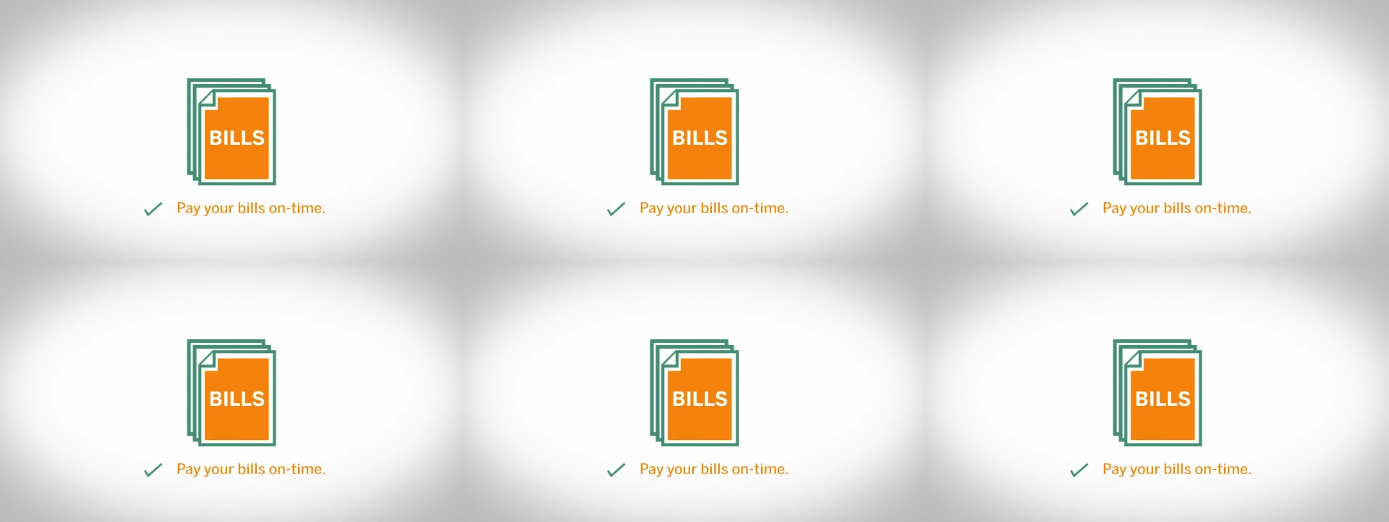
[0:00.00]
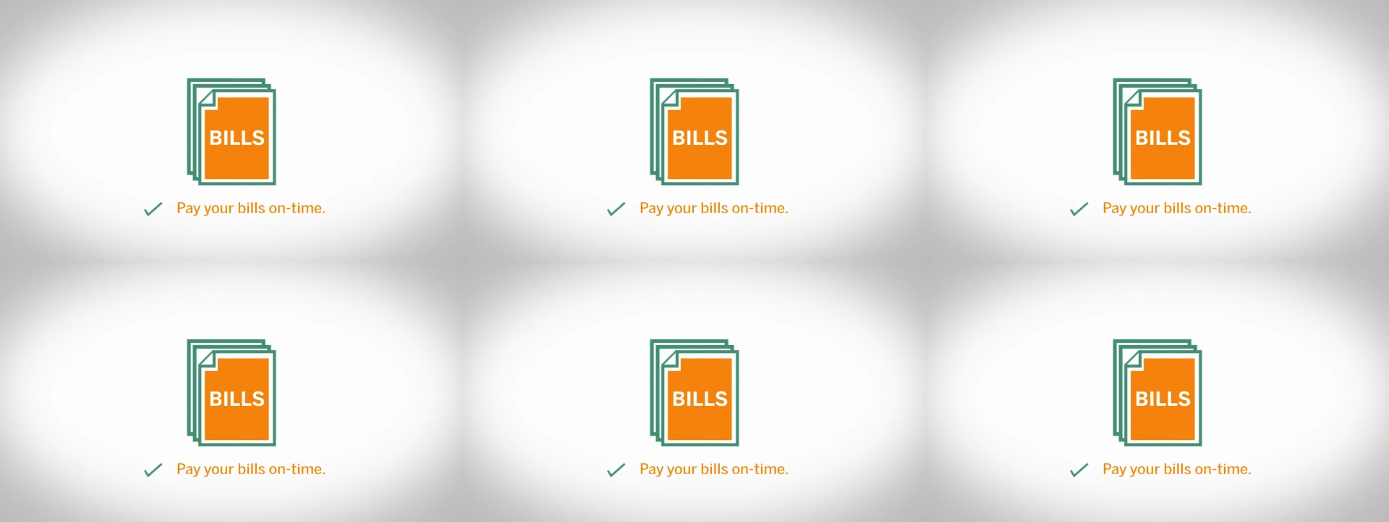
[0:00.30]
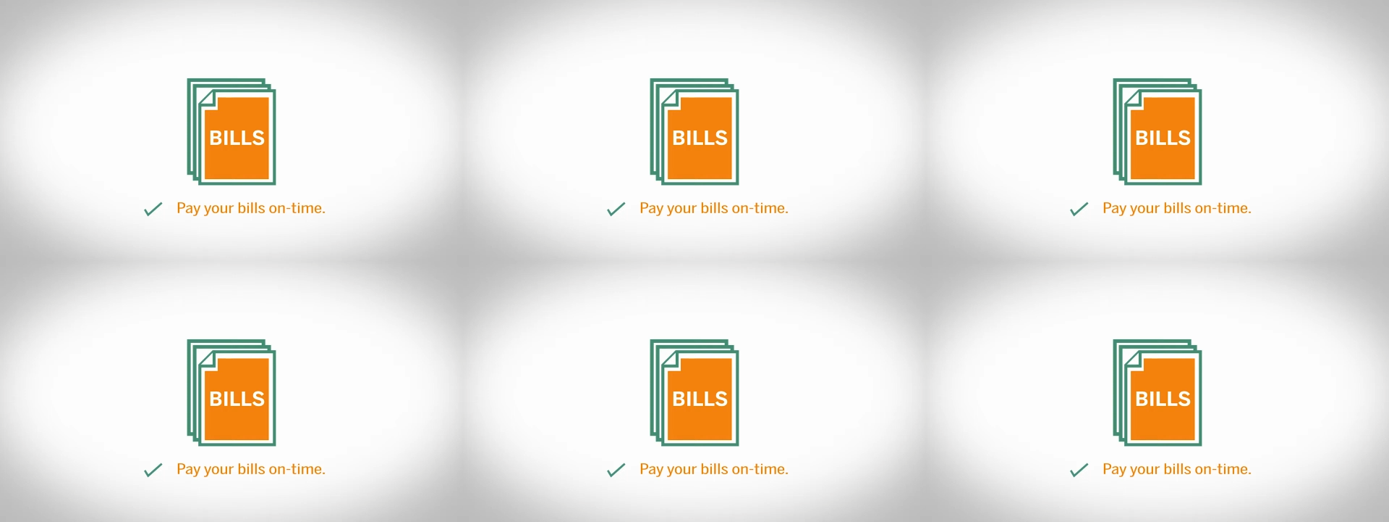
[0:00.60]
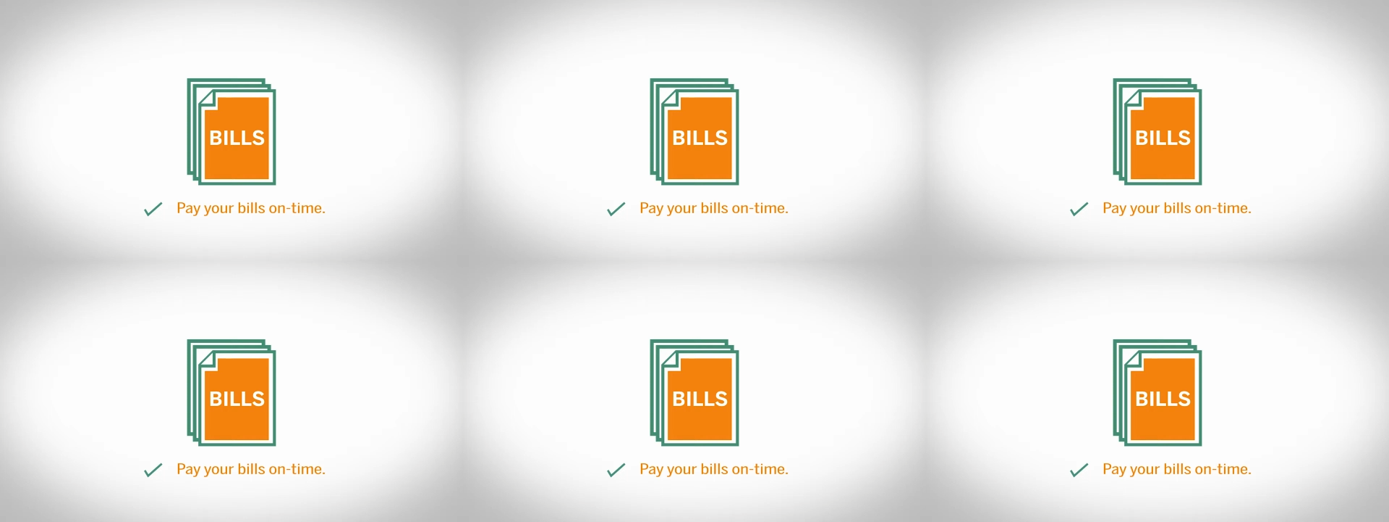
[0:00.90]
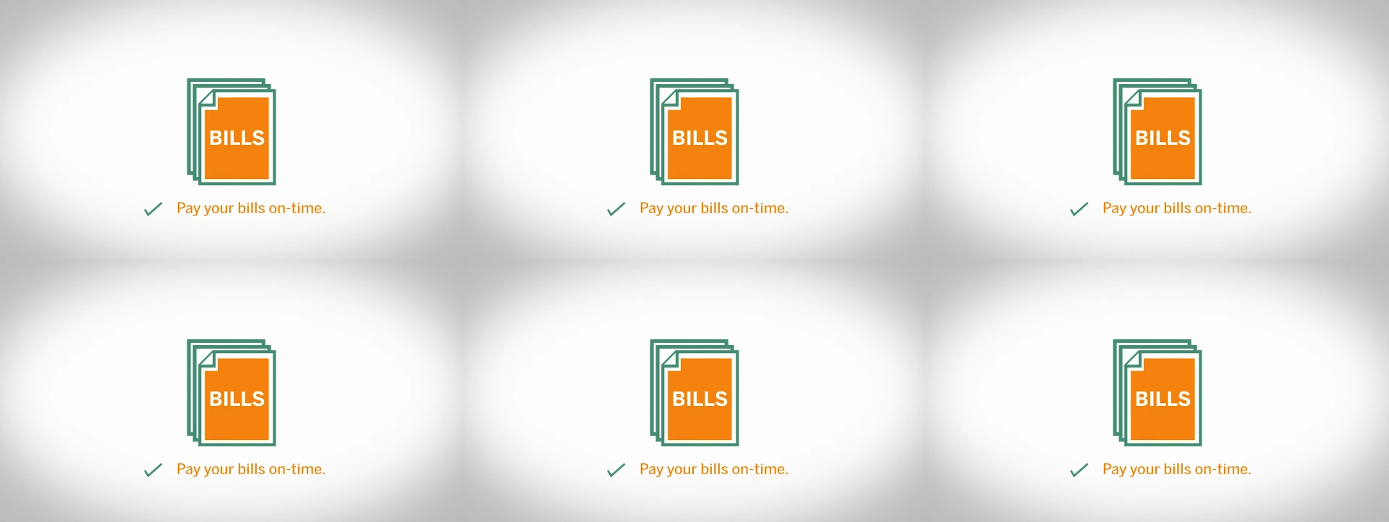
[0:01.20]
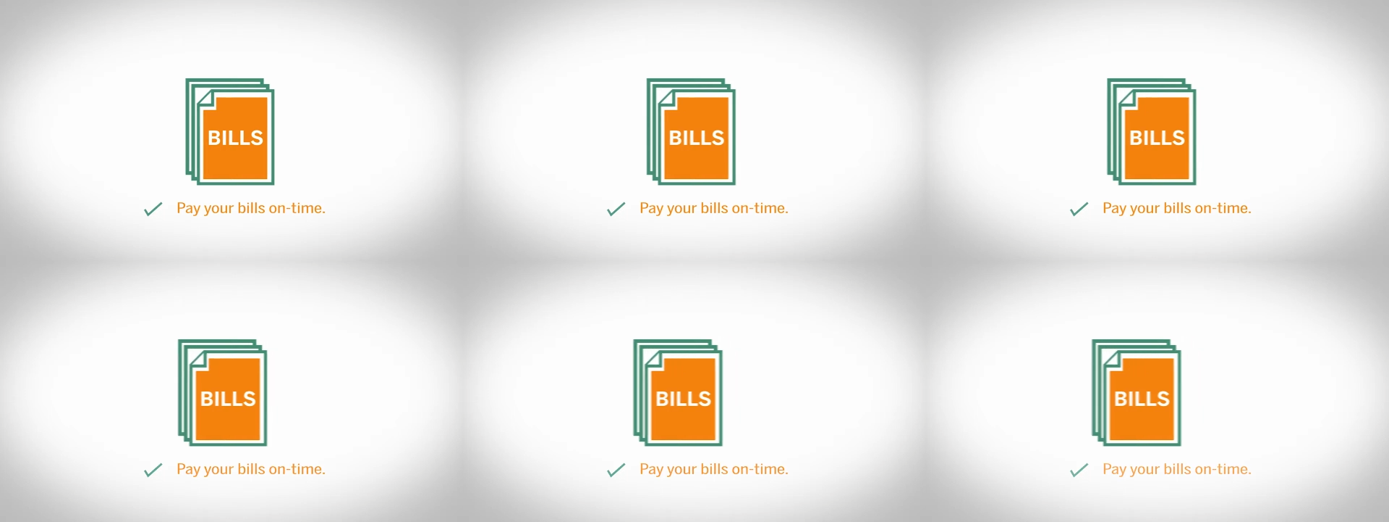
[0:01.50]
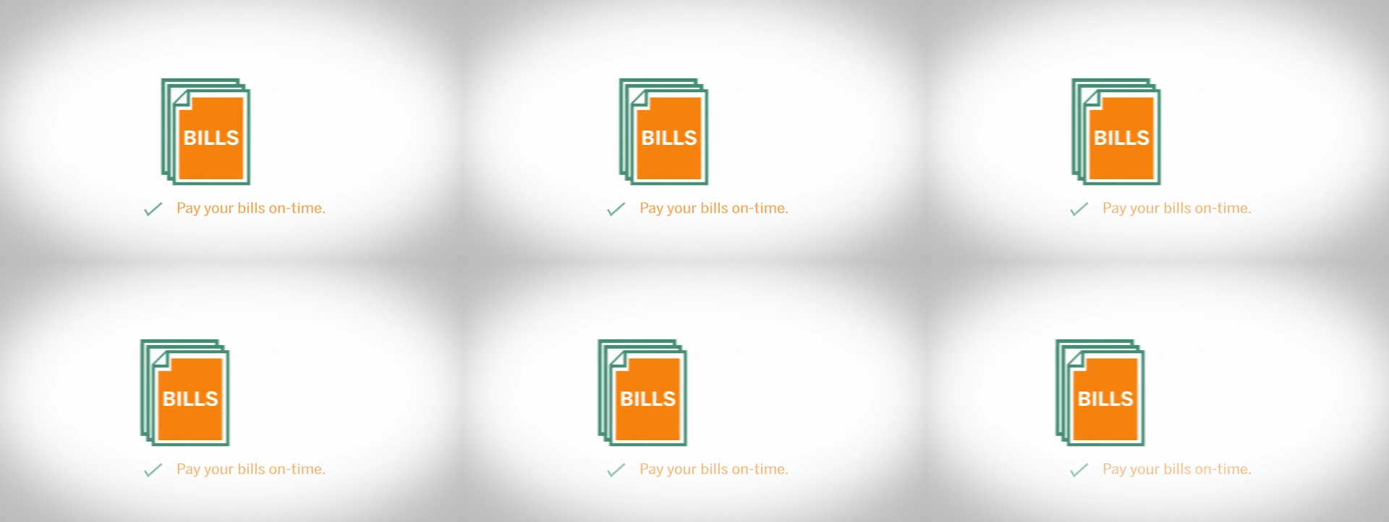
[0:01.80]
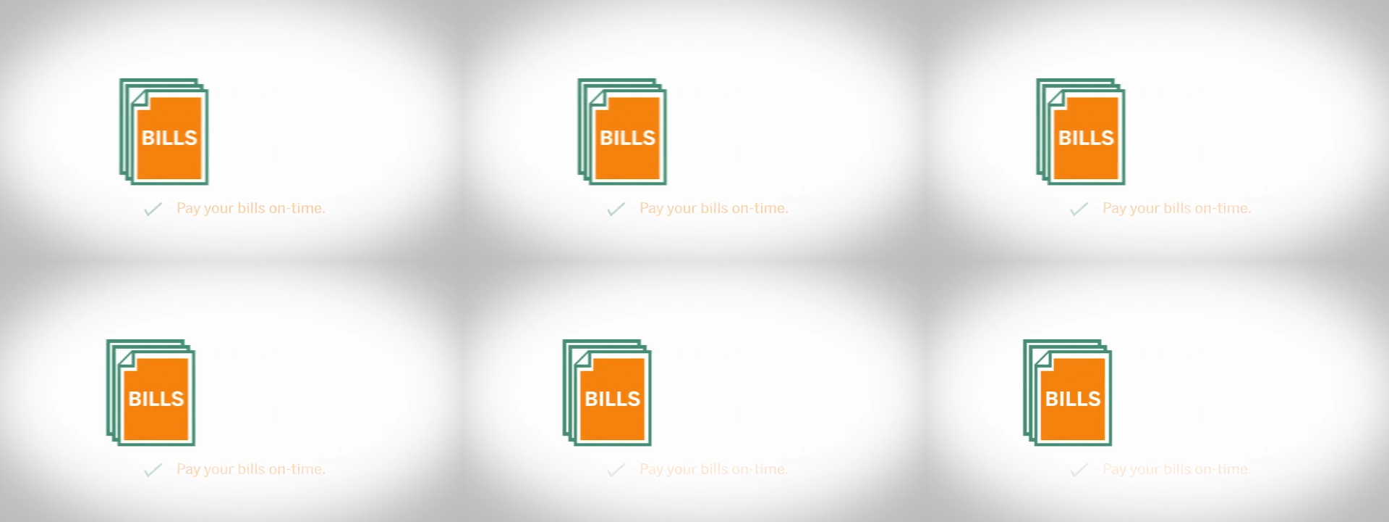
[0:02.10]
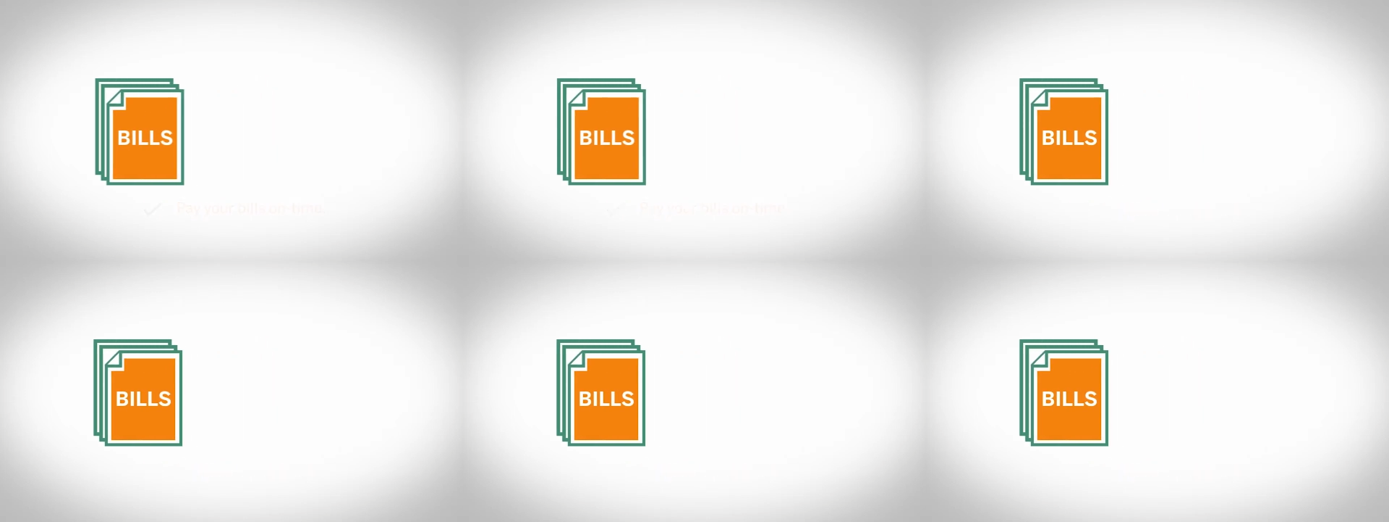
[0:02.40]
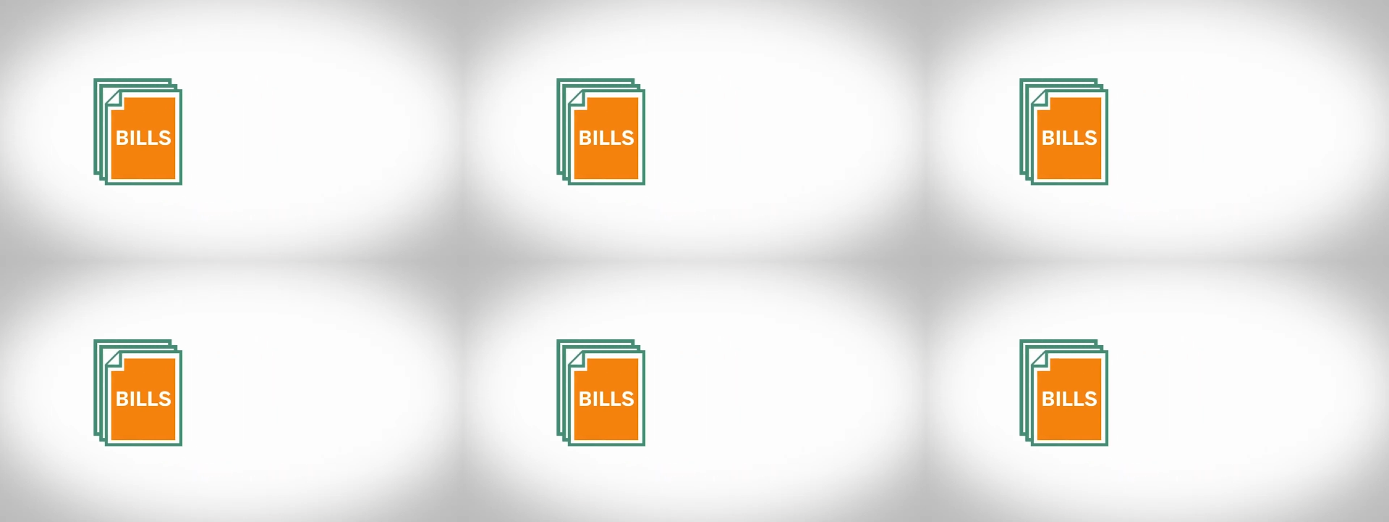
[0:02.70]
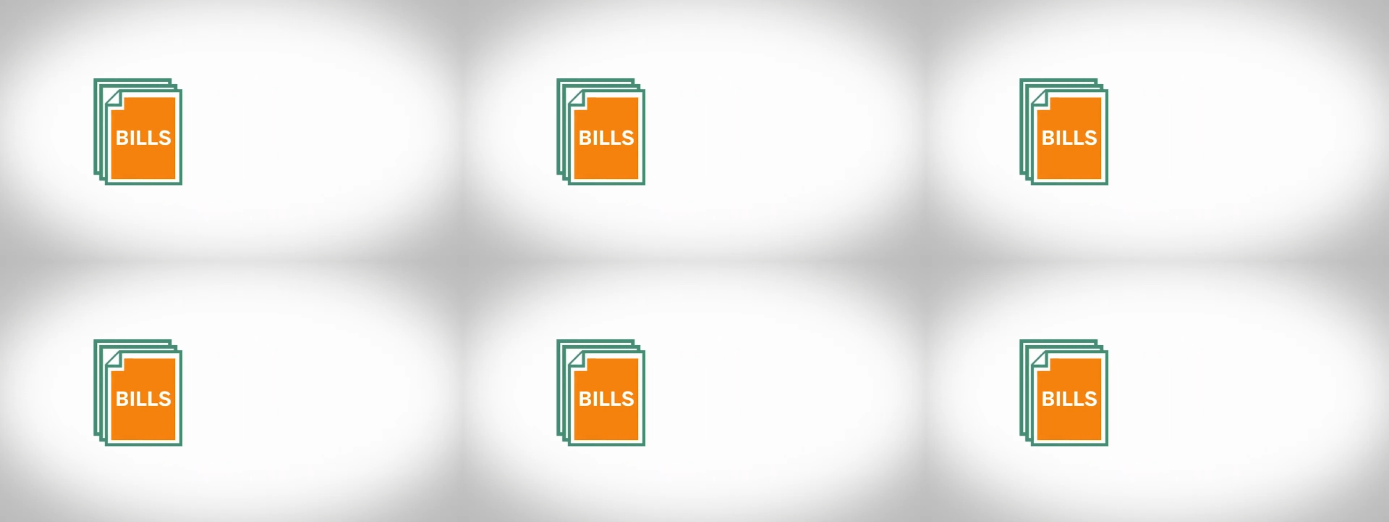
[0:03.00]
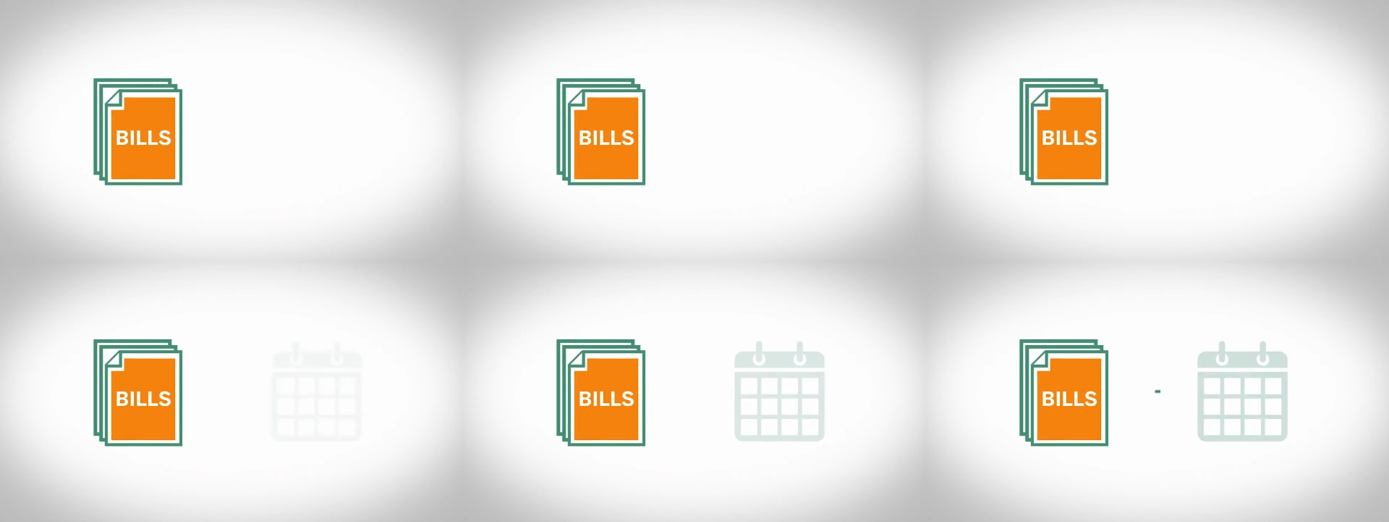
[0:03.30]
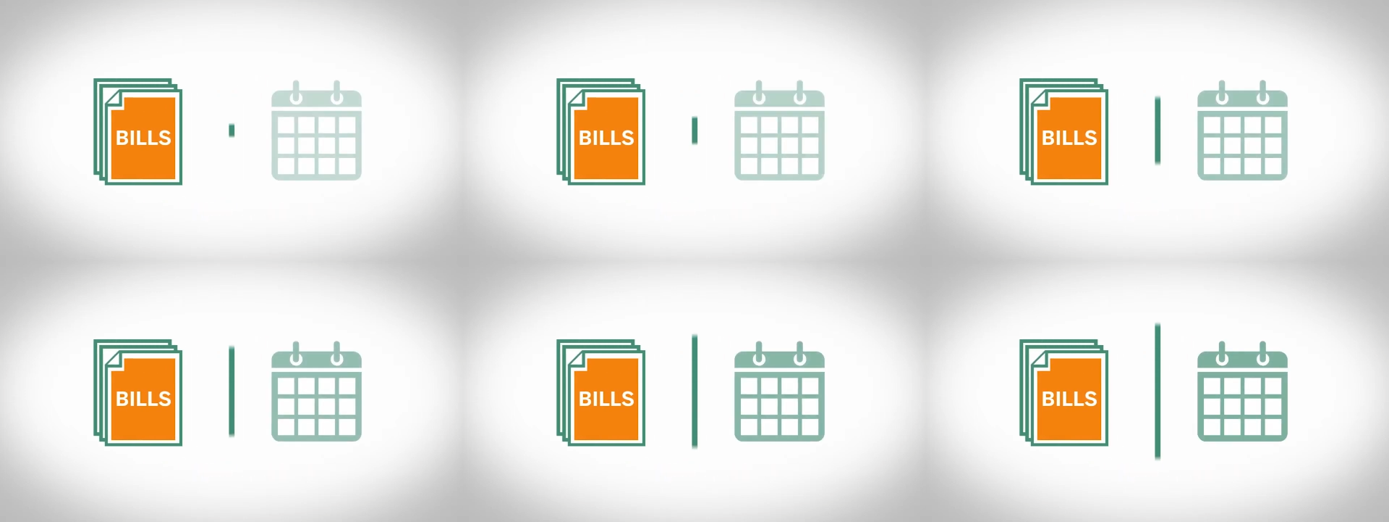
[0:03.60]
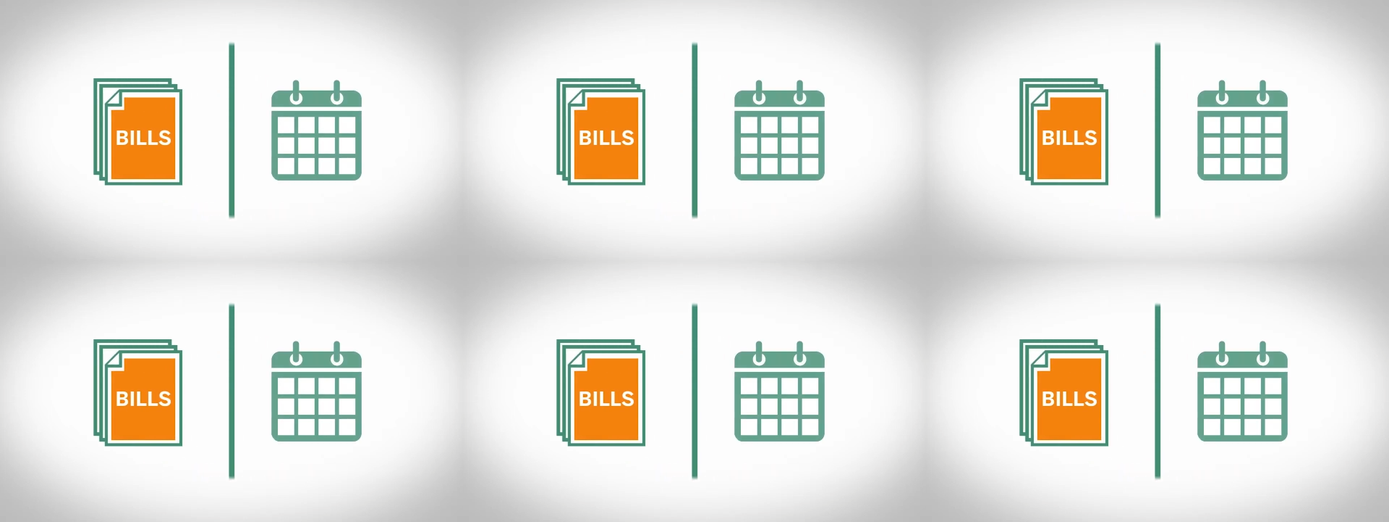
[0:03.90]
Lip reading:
Nobody's mouth can be seen.